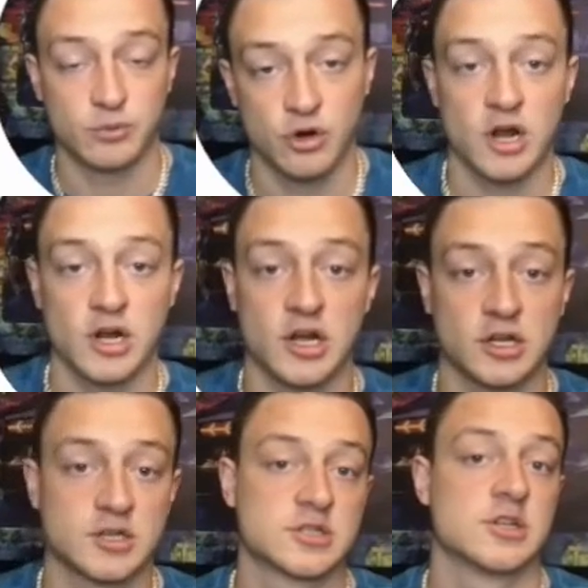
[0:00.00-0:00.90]

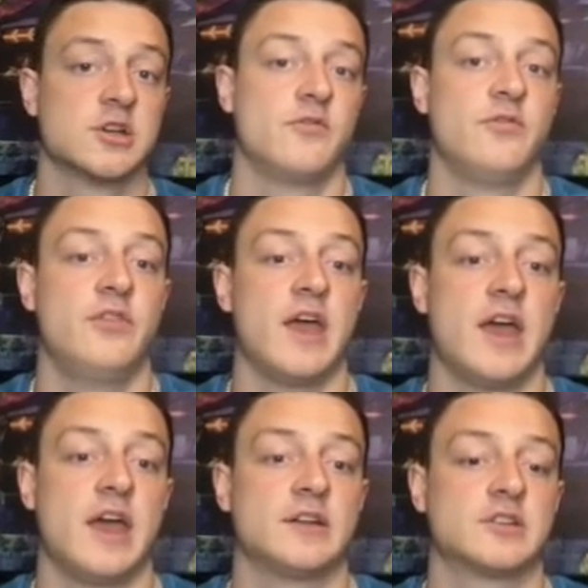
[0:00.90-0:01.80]
products
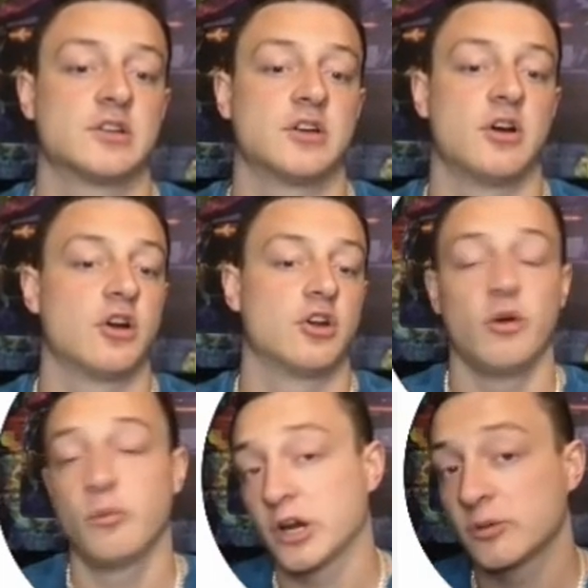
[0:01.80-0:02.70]
that are a
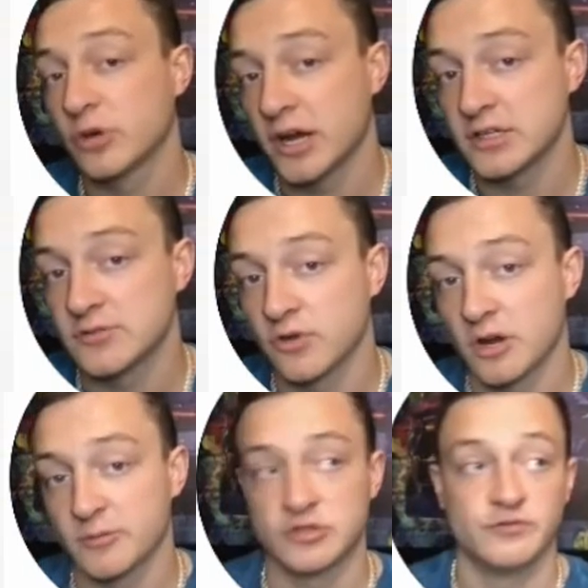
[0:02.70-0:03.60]
no-brainer price for
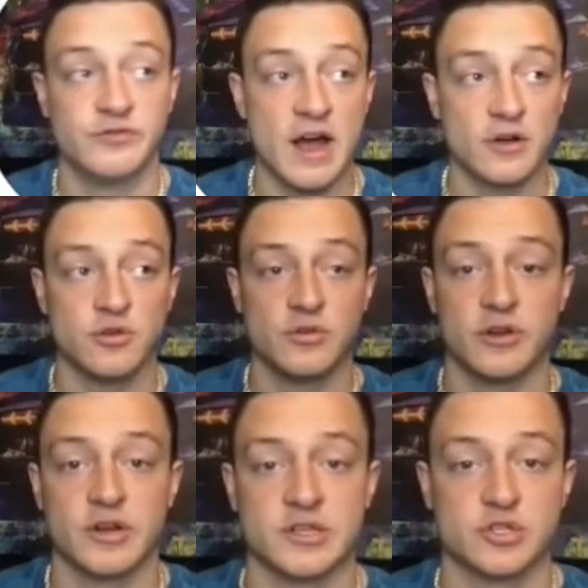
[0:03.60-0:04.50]
how much value
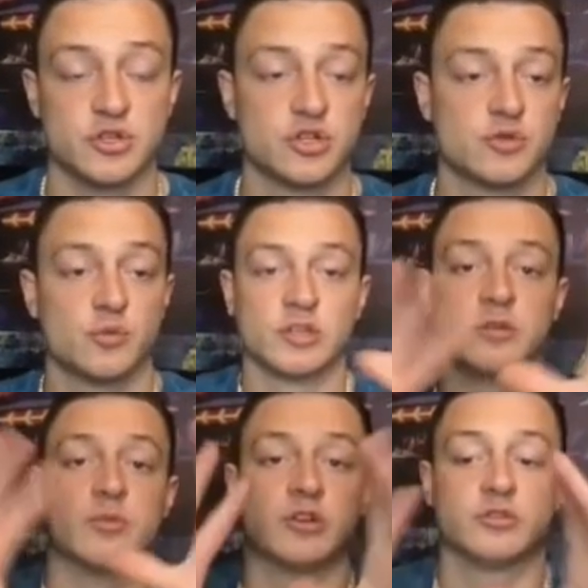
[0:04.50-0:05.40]
there is. So you should really
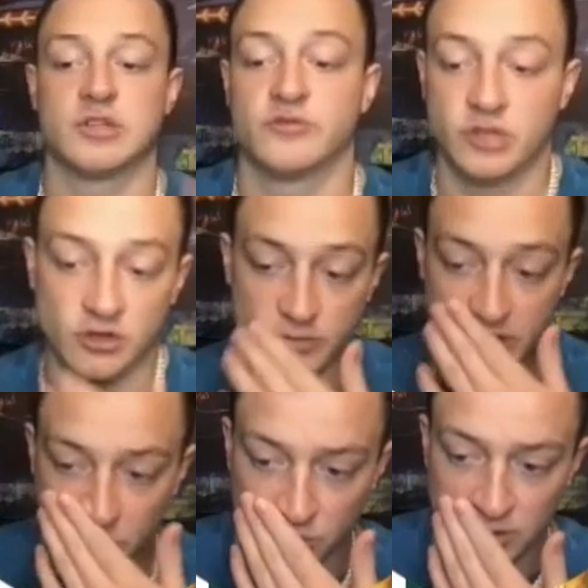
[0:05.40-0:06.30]
bundle stuff together,
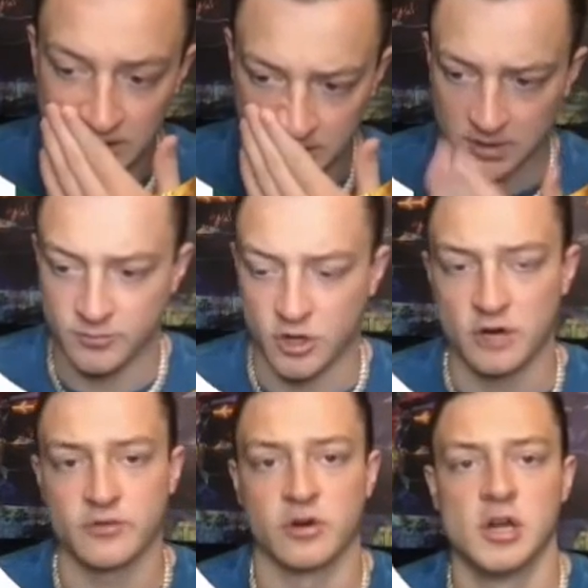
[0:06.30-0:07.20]
make a unique
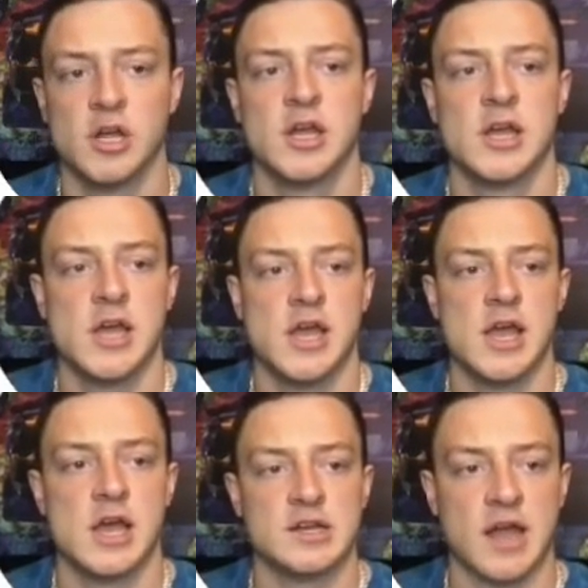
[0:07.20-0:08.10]
offer,
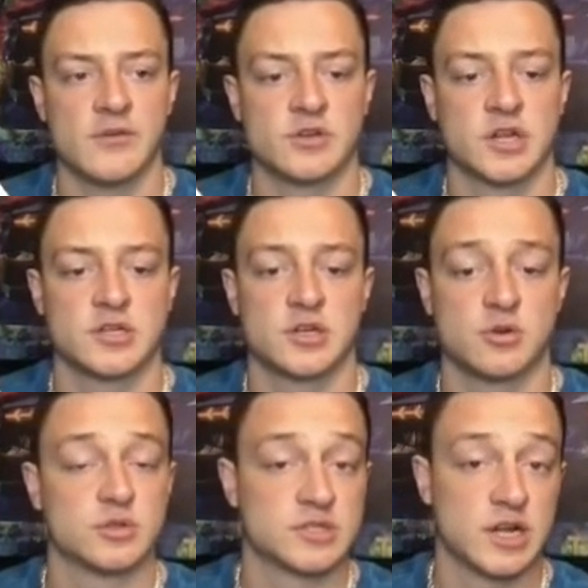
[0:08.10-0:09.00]
and advertise on
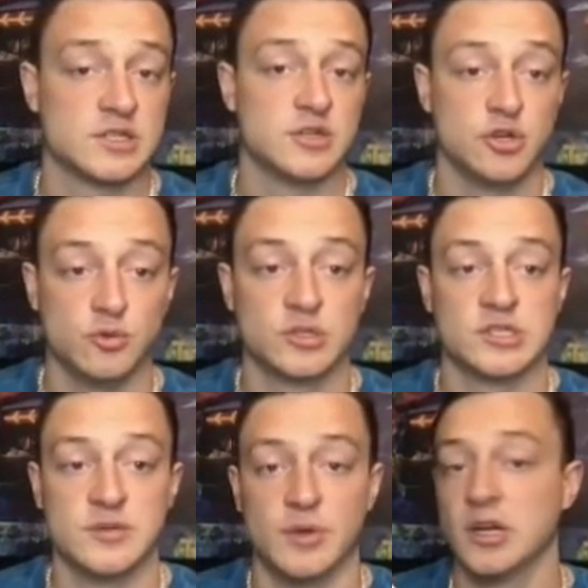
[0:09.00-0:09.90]
adult sites, and you will
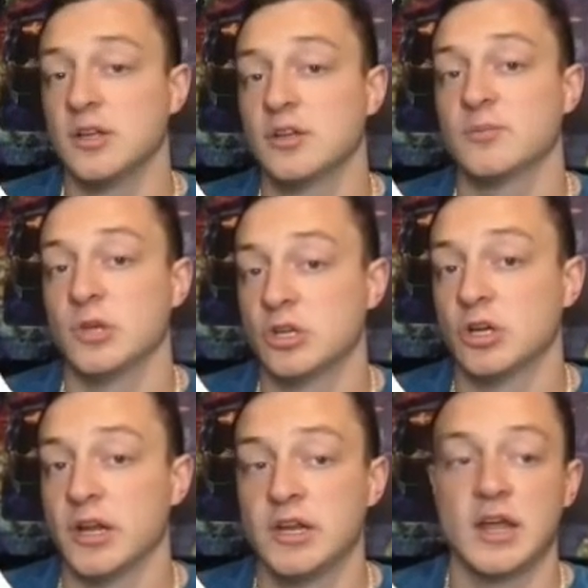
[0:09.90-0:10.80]
see money be
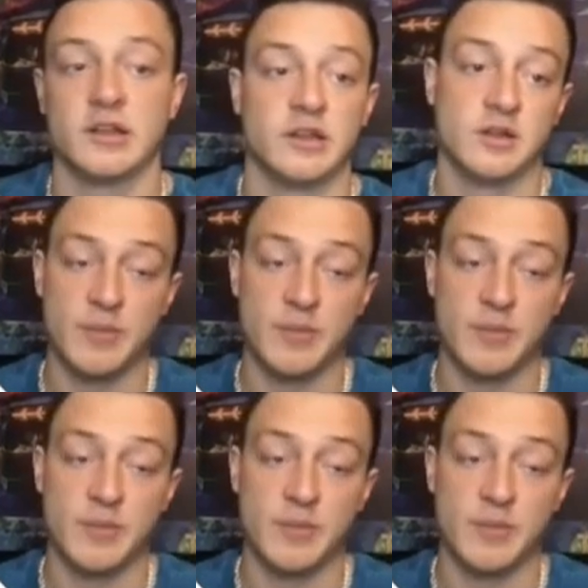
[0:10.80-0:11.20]
created. And then in the